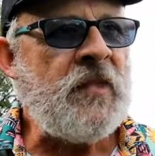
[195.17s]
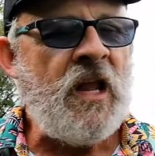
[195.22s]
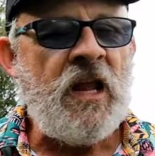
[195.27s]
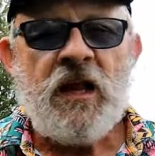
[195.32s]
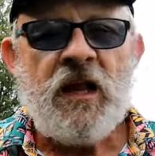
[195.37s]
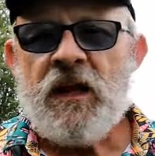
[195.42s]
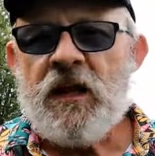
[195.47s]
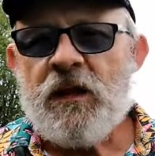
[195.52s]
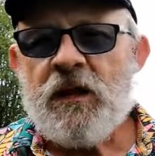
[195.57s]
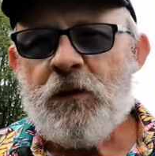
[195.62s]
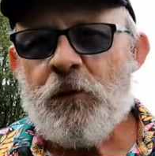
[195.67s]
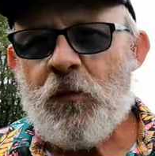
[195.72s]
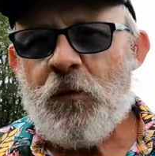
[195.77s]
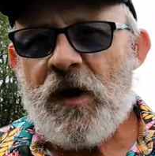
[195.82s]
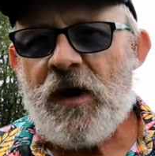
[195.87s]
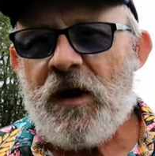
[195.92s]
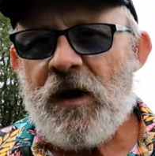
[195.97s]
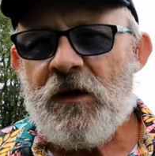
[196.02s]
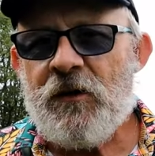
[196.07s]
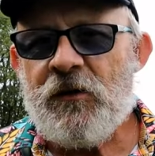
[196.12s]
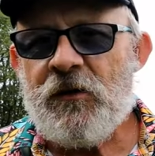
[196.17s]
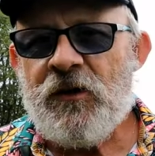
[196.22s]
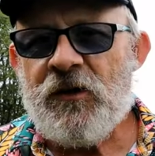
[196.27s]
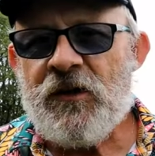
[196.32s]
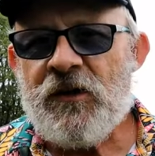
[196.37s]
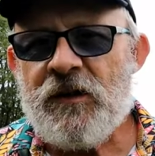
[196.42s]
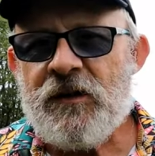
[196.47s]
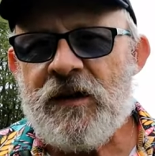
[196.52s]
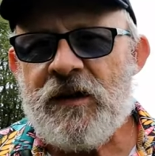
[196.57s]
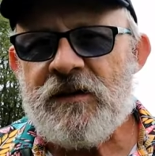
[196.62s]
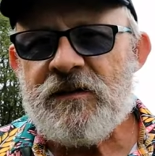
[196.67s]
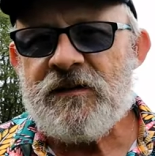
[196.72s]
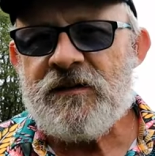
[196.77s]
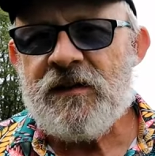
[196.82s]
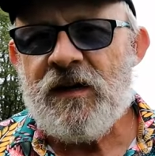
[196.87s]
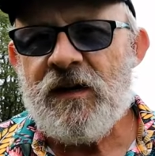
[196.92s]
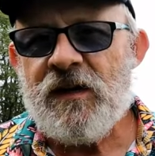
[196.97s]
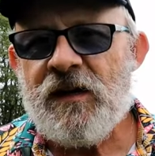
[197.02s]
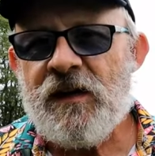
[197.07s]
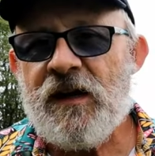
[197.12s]
The way I look at it
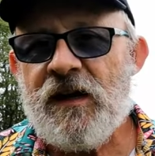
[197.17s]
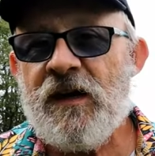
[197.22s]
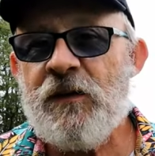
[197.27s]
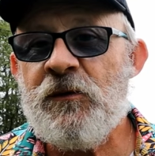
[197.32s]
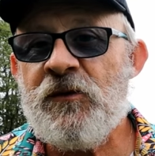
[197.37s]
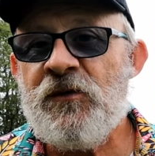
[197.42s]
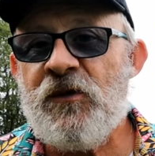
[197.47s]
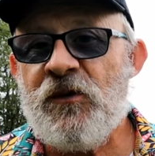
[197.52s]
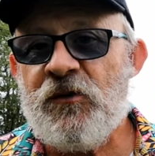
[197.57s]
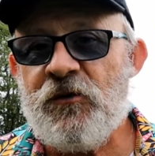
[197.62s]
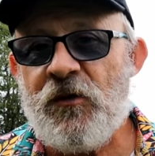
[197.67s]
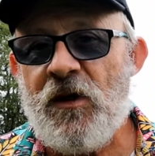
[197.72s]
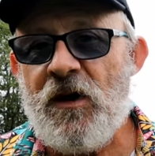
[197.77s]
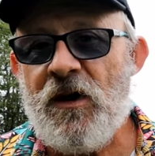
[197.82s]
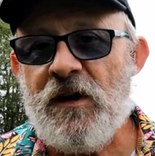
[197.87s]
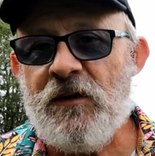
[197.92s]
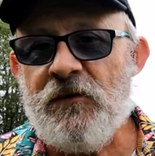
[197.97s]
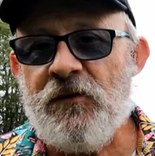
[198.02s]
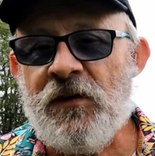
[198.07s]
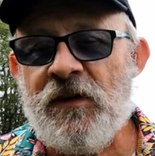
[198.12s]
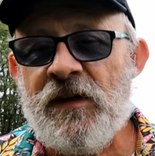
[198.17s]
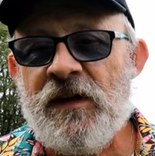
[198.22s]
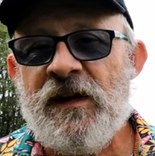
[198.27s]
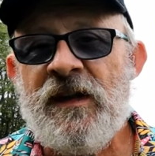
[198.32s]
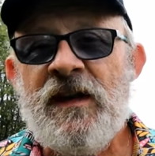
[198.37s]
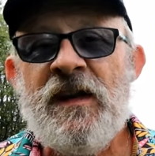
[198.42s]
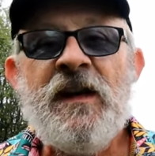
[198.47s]
is it was the drive.